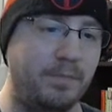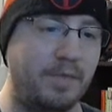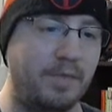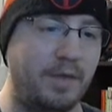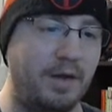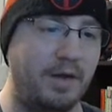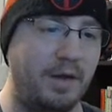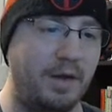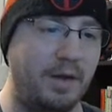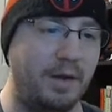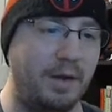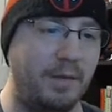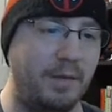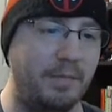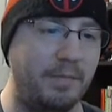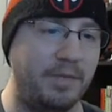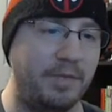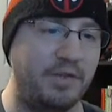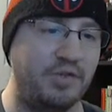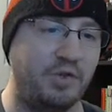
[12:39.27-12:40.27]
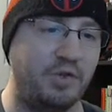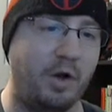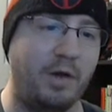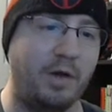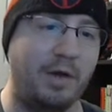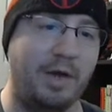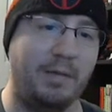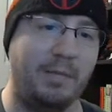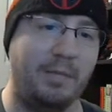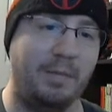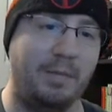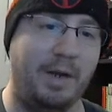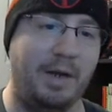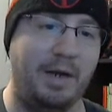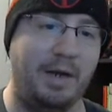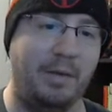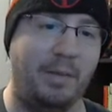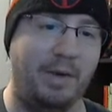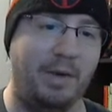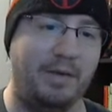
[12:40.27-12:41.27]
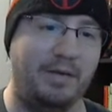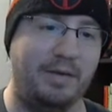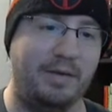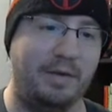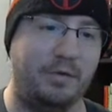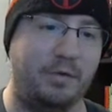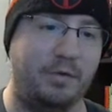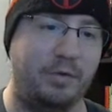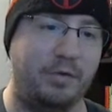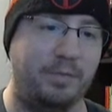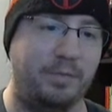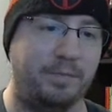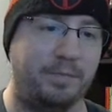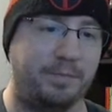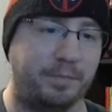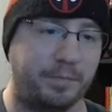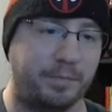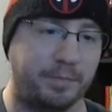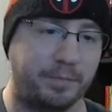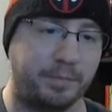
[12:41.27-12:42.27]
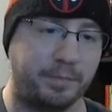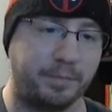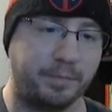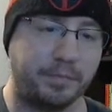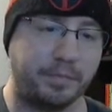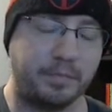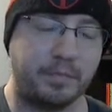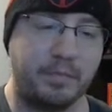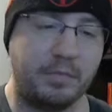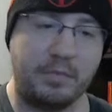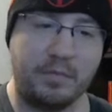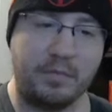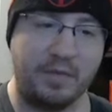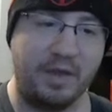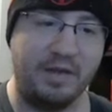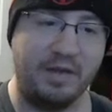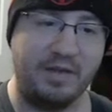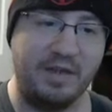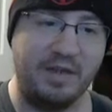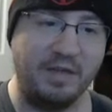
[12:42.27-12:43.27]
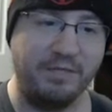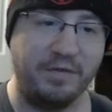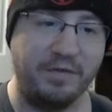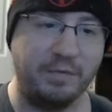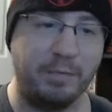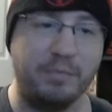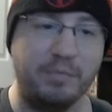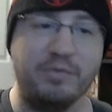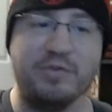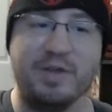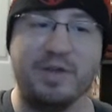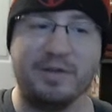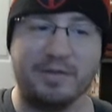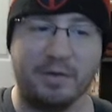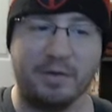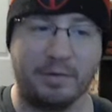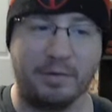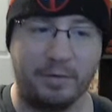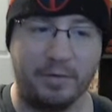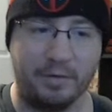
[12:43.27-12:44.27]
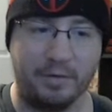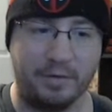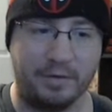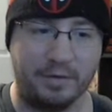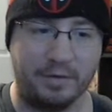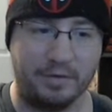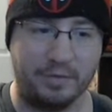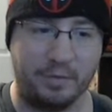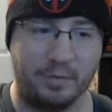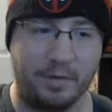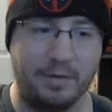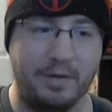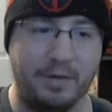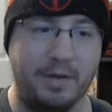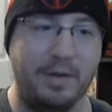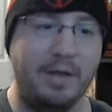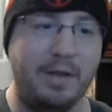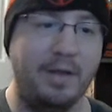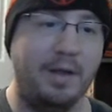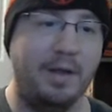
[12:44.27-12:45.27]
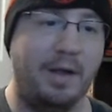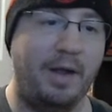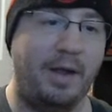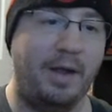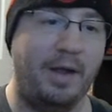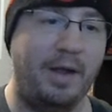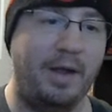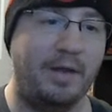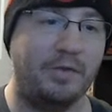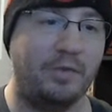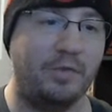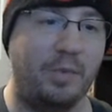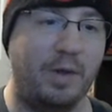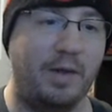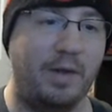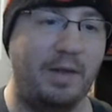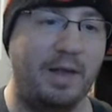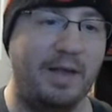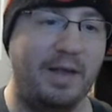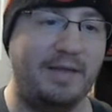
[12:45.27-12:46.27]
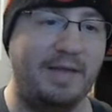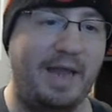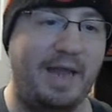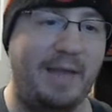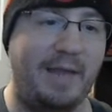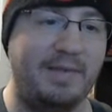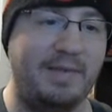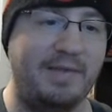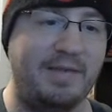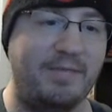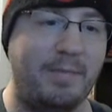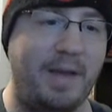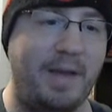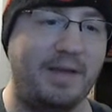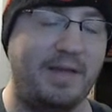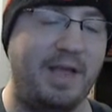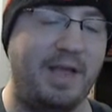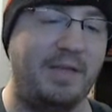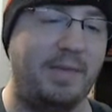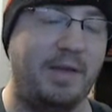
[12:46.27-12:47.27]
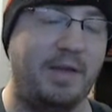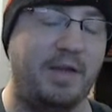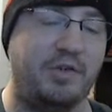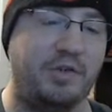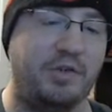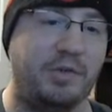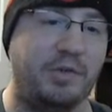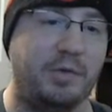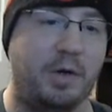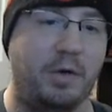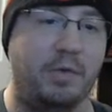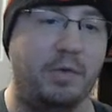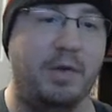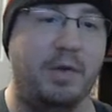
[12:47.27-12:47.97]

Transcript: The Starlight ones again too. Defense boost 6 included in this one, as well as AB7 max SPH 0.